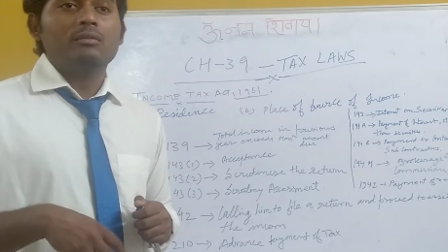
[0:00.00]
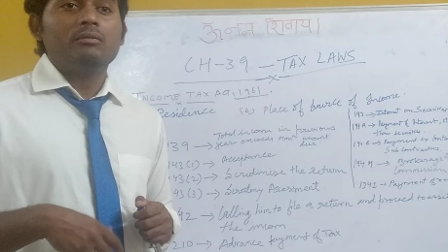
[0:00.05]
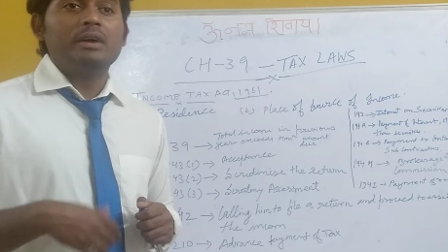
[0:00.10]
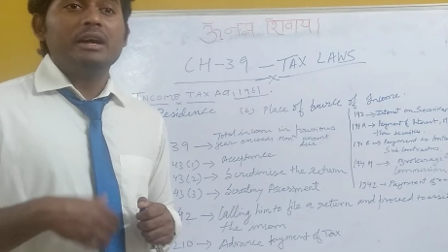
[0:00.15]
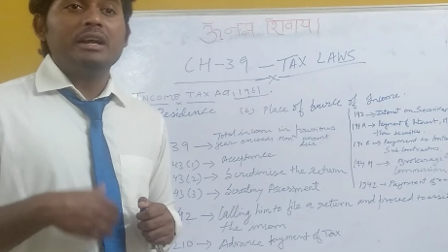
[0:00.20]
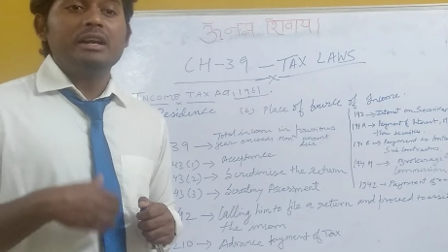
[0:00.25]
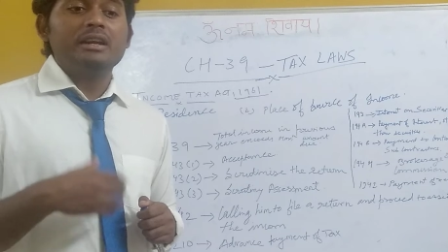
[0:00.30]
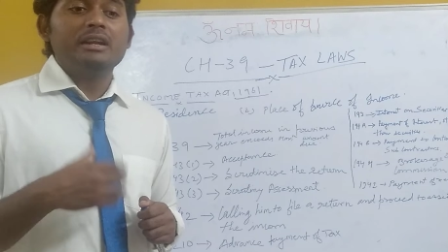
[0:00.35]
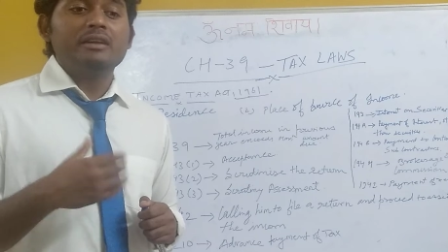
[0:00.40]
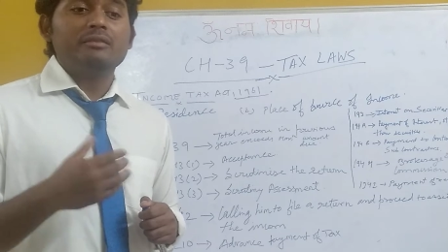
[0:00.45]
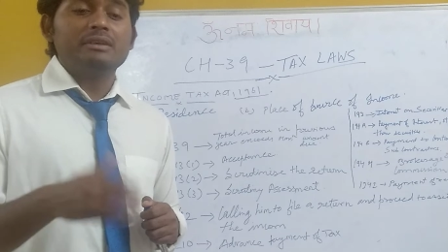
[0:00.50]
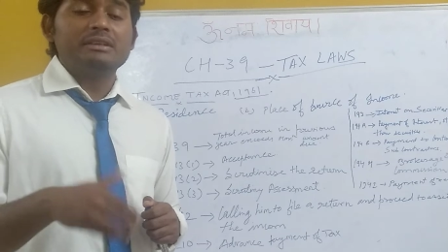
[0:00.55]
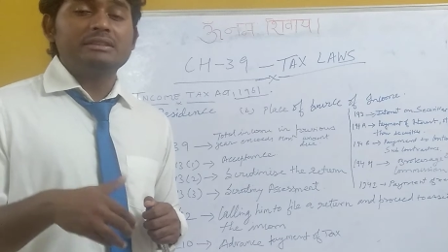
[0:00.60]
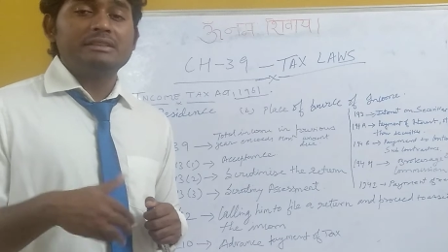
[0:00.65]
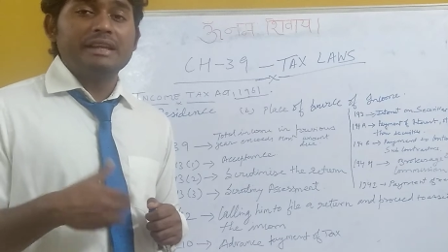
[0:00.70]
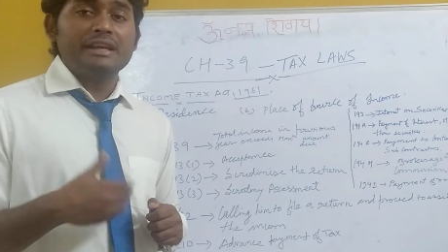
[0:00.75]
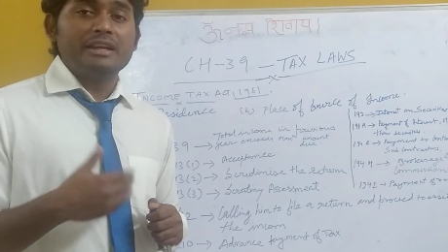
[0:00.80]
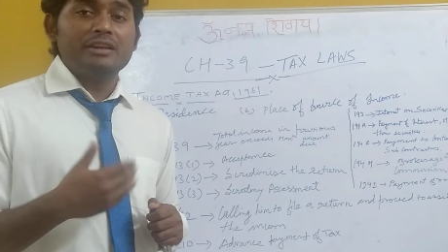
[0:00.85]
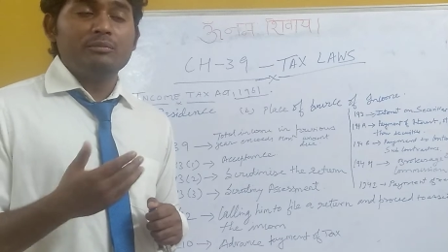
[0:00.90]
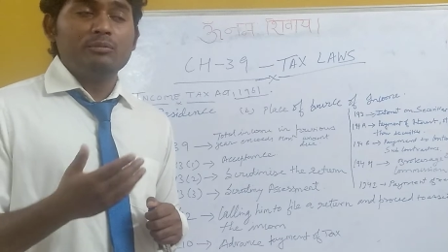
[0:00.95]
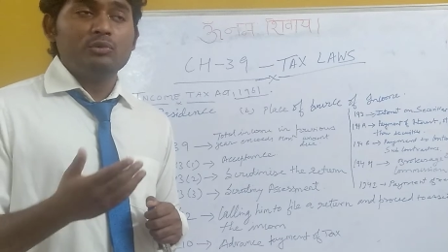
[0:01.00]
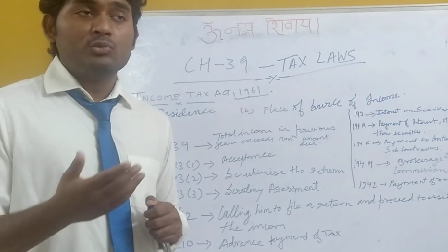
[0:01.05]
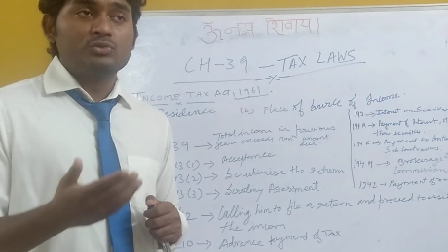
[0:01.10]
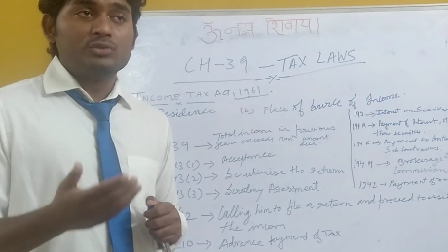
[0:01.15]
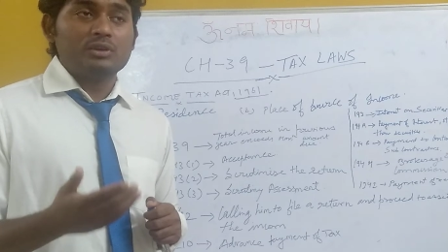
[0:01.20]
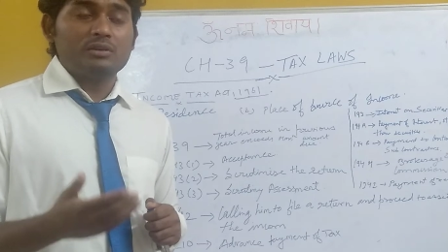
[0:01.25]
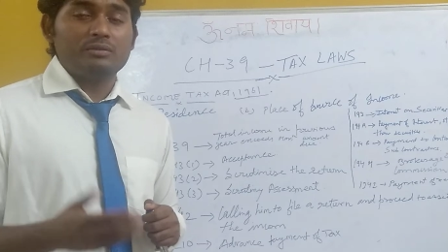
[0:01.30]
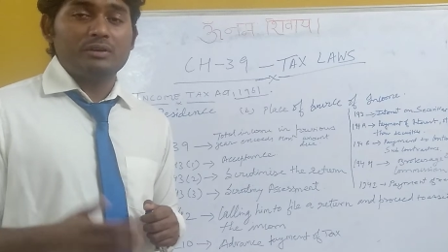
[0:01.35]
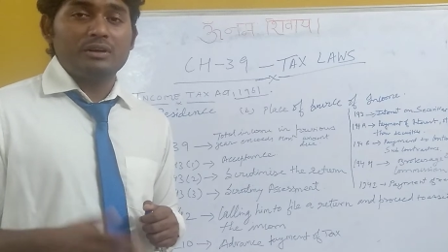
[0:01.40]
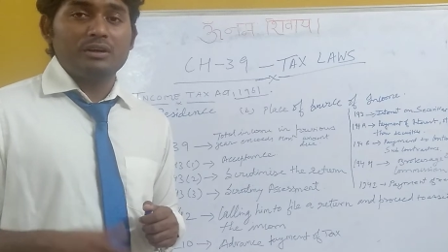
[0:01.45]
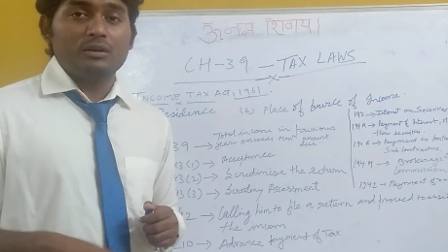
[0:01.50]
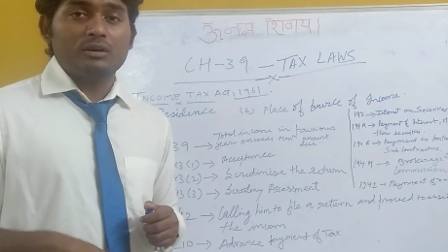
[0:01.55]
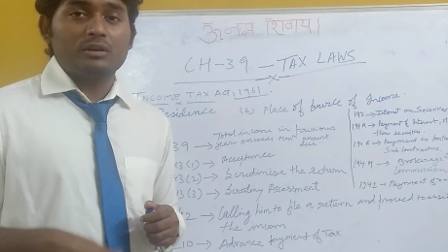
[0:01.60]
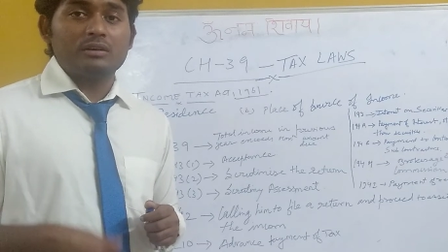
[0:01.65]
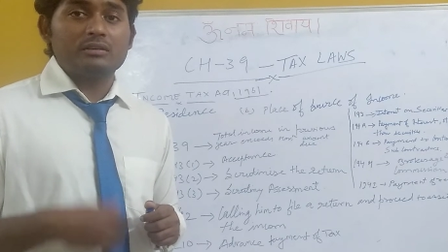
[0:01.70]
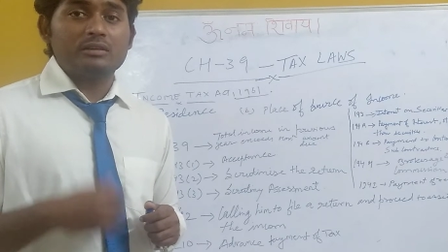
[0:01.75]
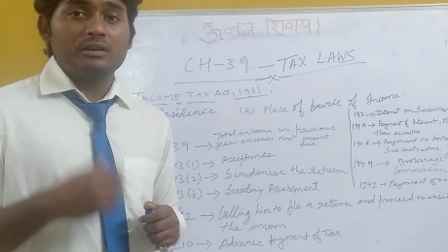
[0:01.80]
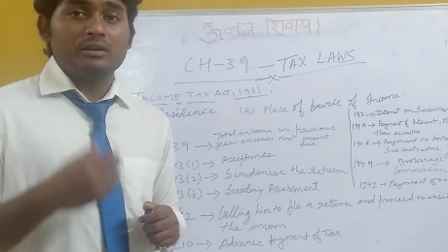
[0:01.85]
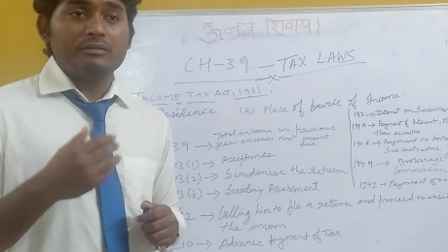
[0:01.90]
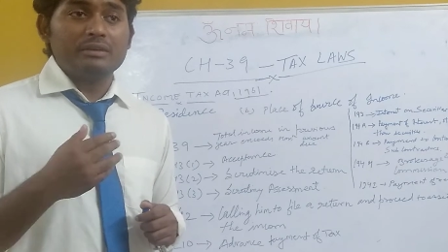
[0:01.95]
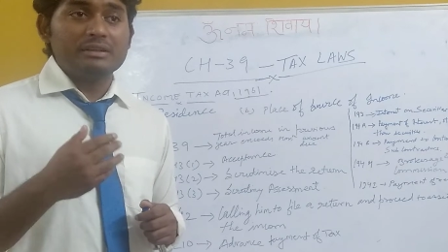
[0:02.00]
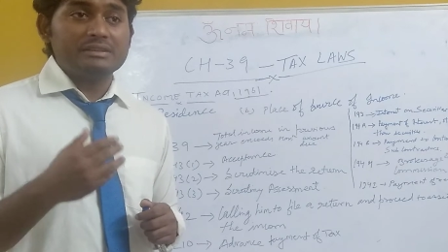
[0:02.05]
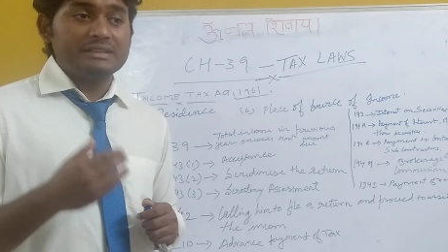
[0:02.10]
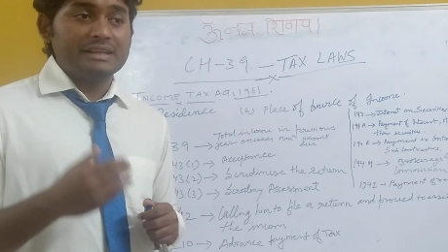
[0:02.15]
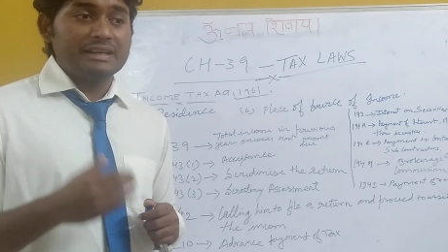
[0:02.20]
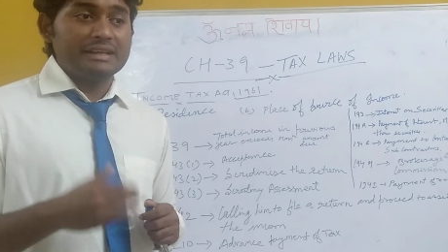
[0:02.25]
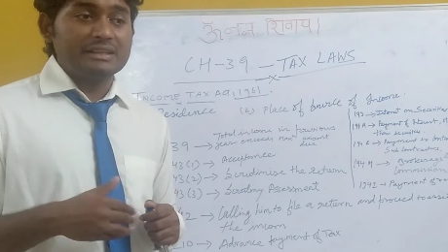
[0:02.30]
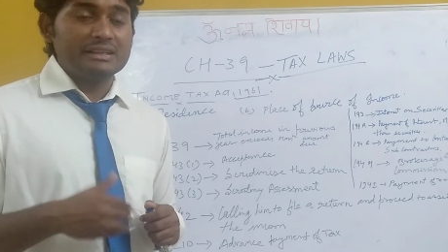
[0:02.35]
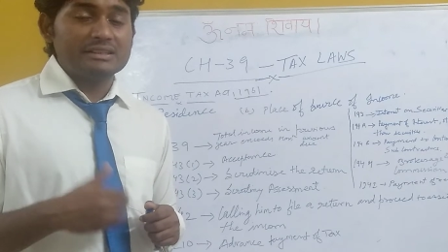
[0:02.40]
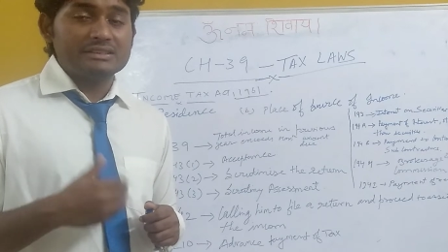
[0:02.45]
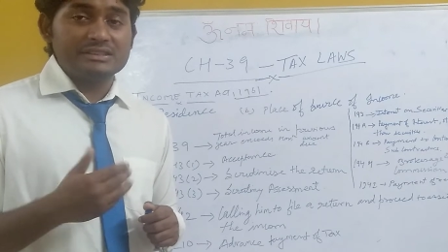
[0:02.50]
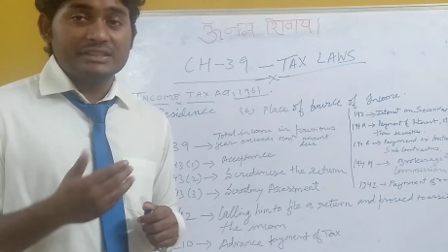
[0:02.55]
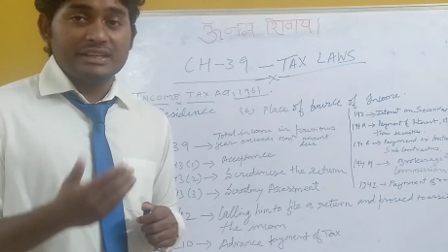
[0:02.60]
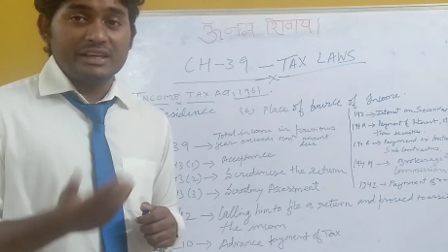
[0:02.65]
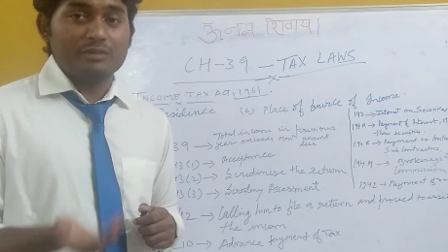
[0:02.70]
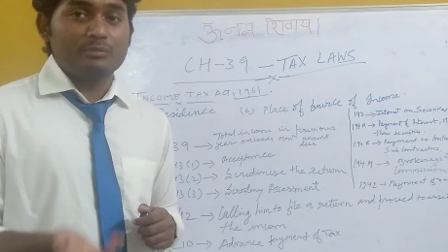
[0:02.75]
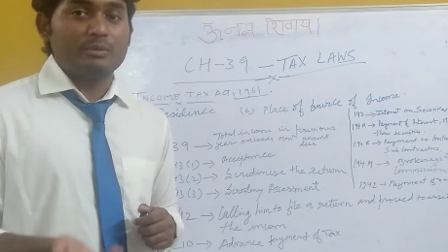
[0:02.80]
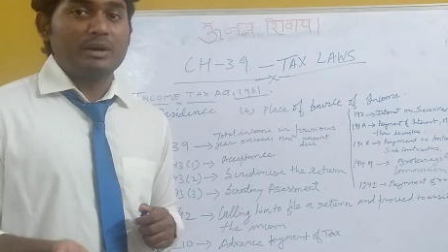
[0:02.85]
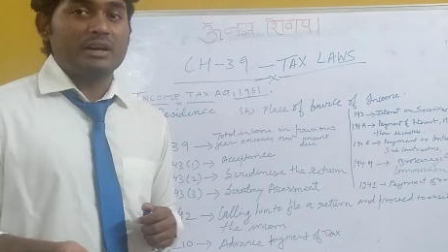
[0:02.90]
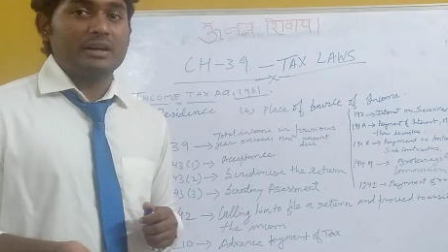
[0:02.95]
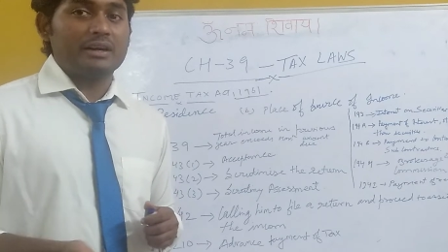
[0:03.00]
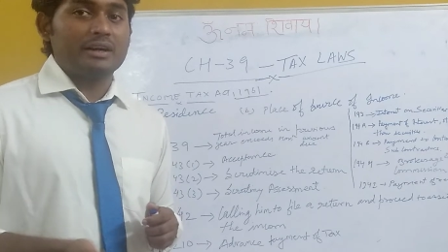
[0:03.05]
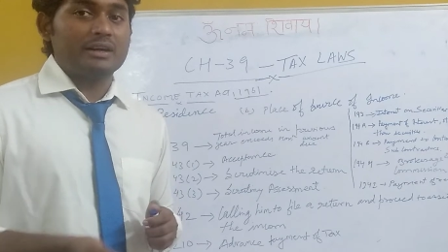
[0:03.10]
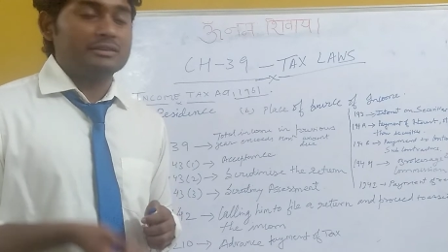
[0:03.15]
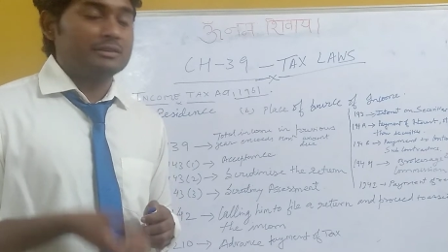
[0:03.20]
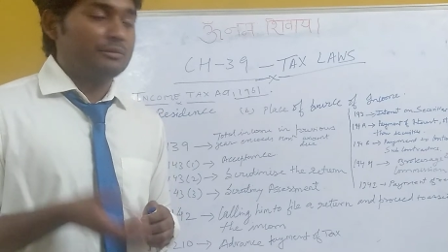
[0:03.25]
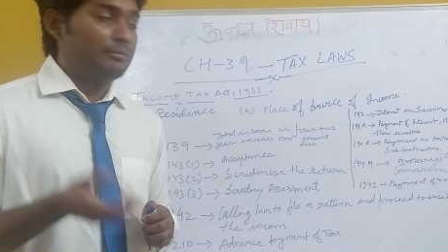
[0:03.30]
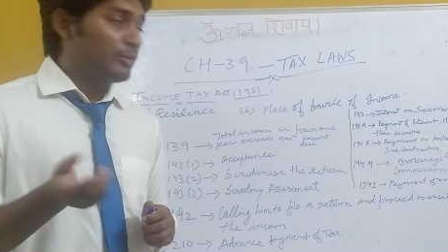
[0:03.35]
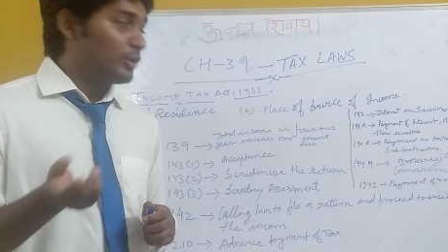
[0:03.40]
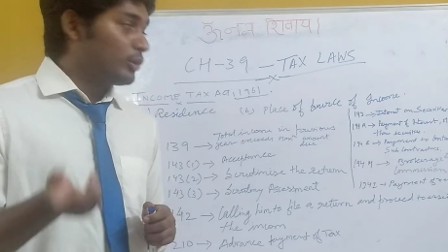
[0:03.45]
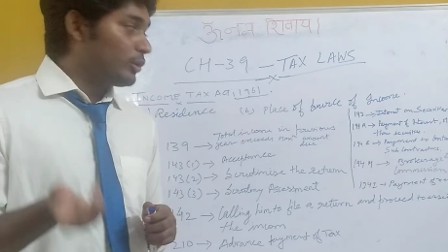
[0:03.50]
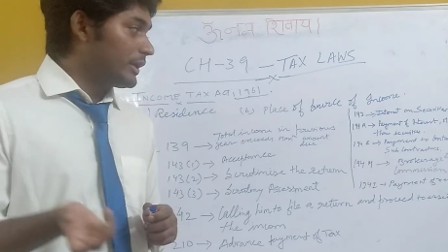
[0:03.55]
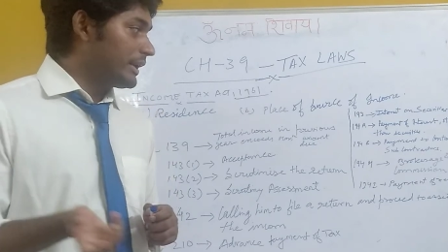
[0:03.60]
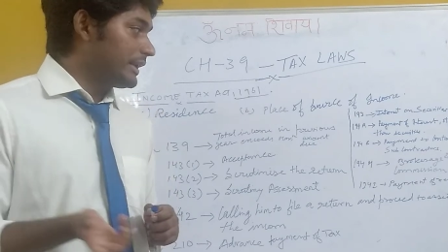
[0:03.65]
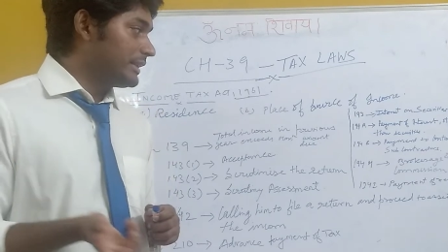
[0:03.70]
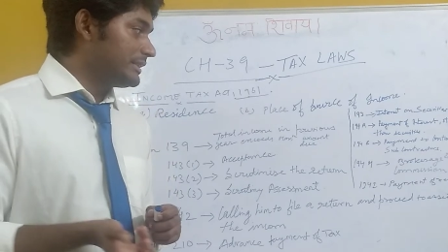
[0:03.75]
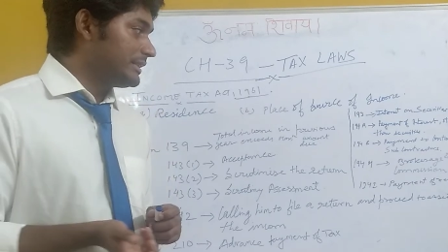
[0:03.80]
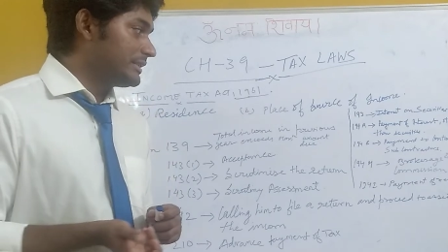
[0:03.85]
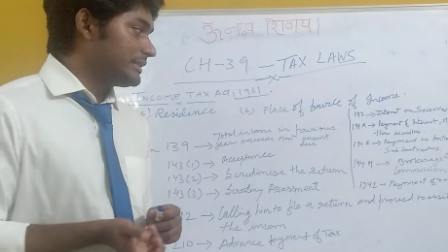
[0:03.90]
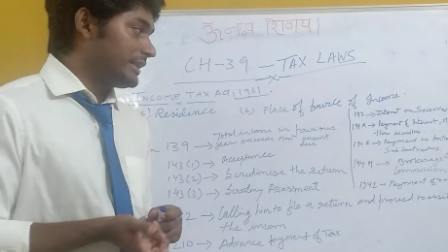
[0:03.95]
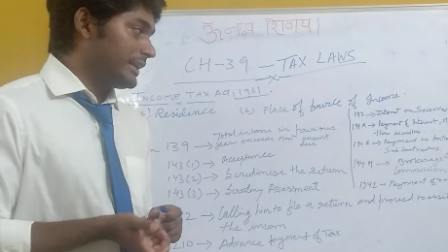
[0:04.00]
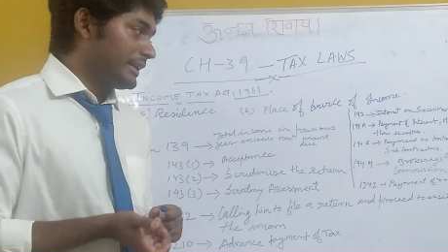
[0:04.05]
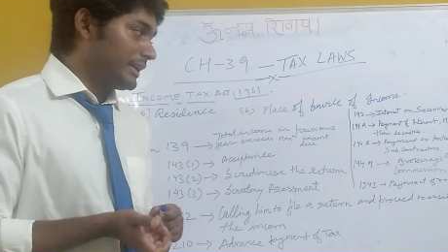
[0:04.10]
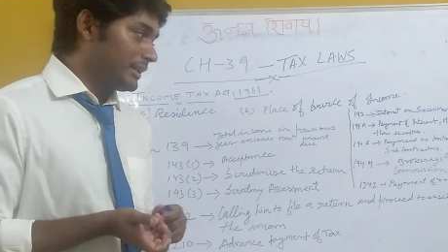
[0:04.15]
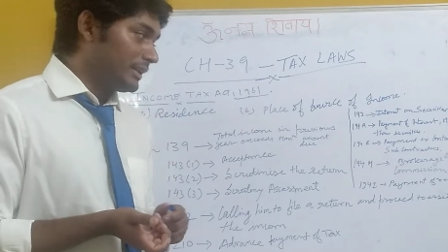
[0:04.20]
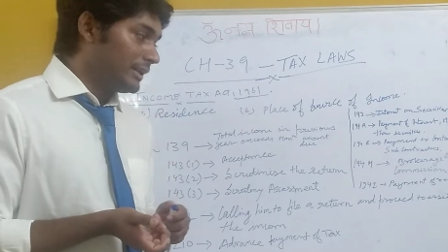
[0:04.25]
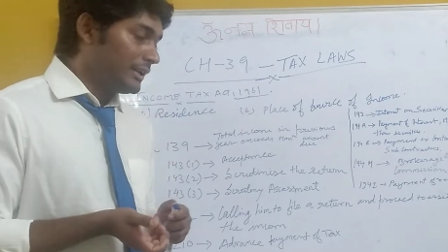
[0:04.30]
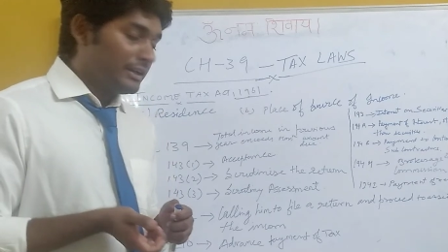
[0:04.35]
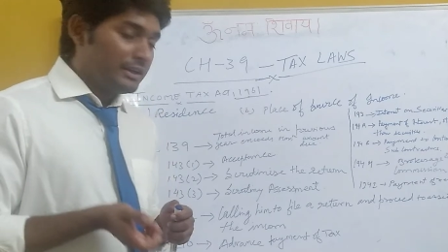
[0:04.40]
while investing in mutual fund or investing in the share market, some brokerage is taken.